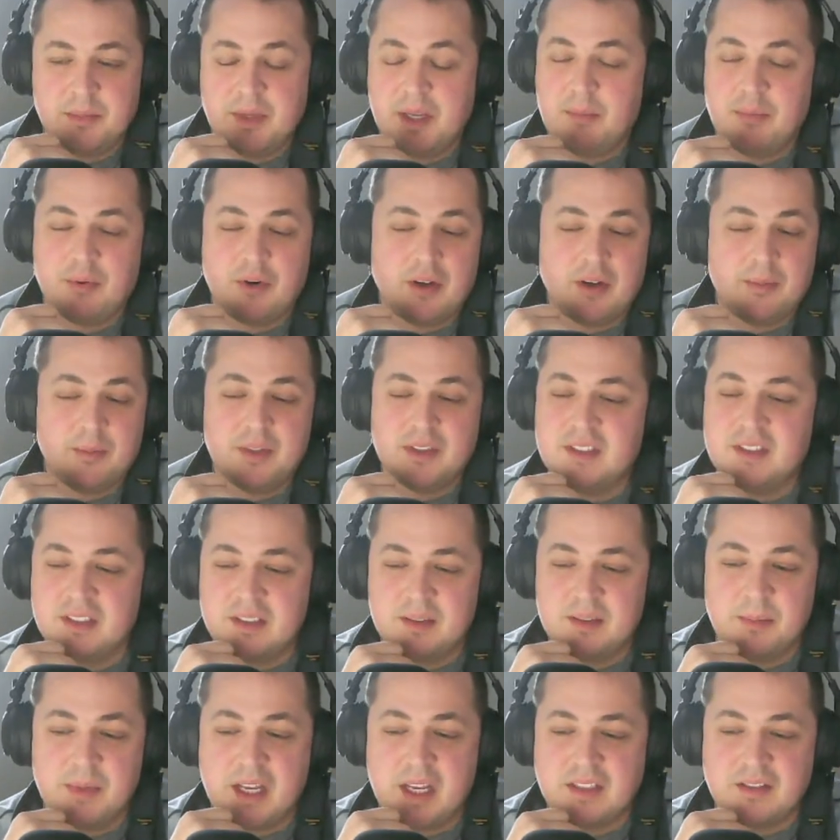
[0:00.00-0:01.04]
problem is he's a
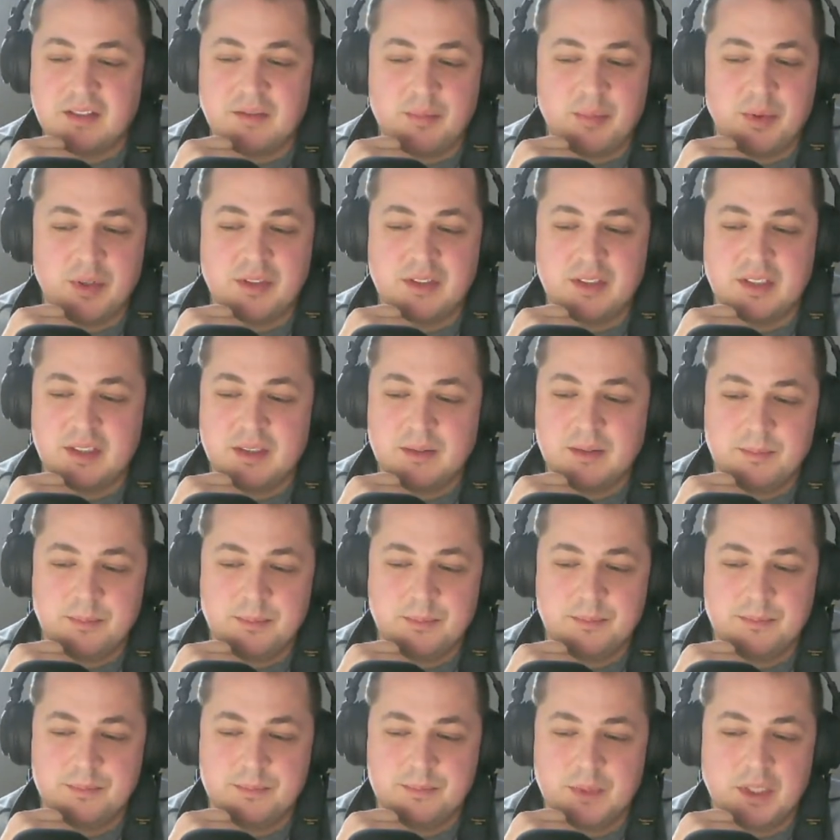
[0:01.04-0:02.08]
massive pussy,
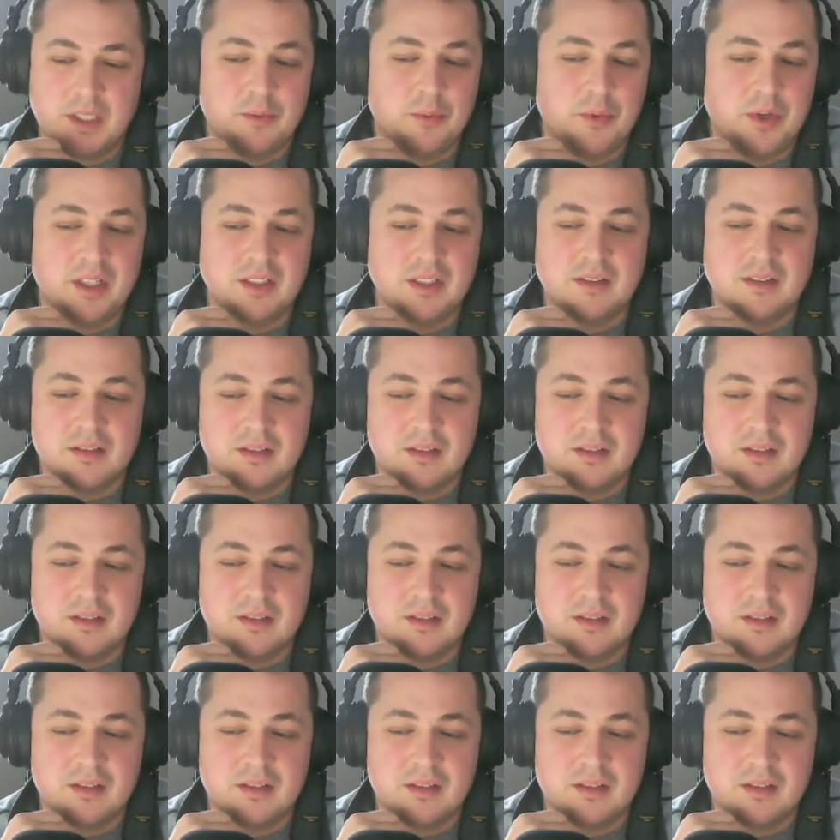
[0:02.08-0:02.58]
but he wins.